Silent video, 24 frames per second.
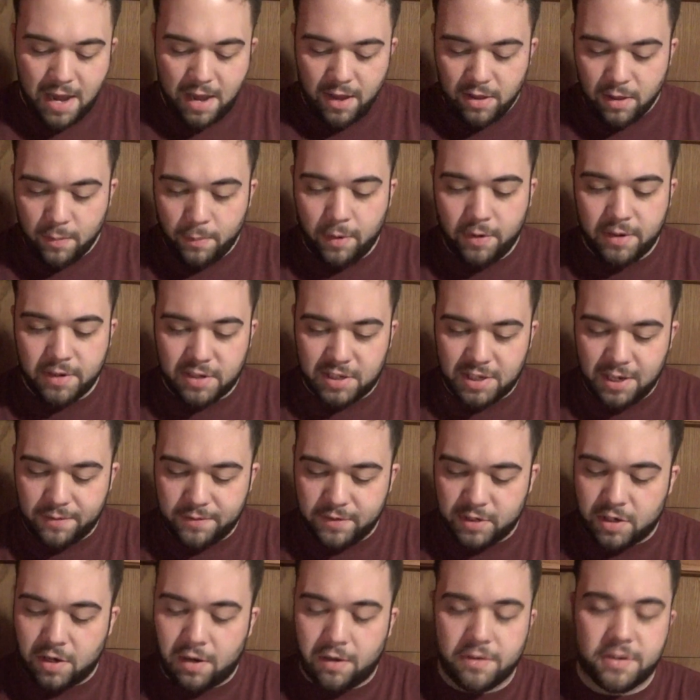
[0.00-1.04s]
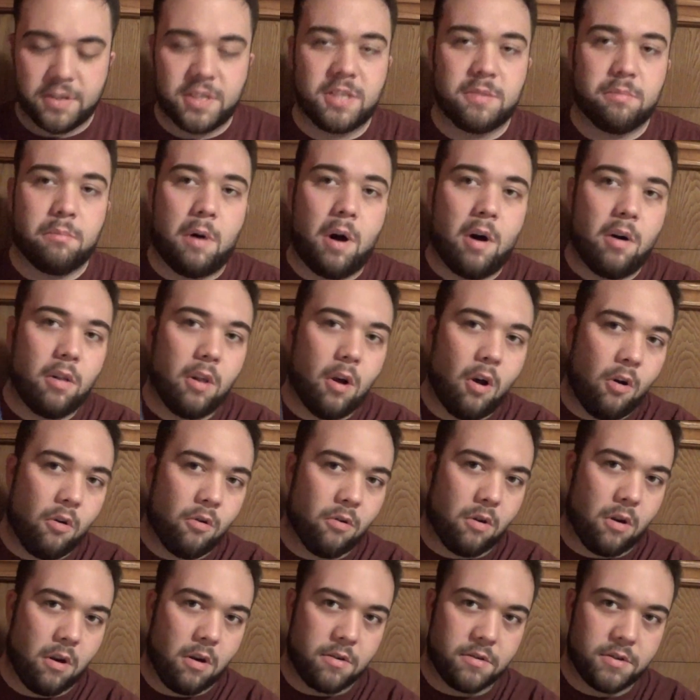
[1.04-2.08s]
The book itself is called Small
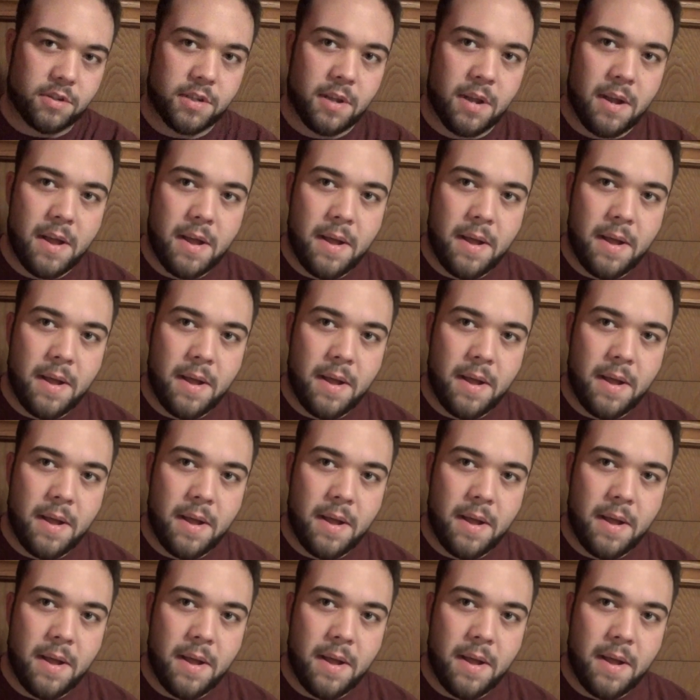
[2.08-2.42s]
Horrors.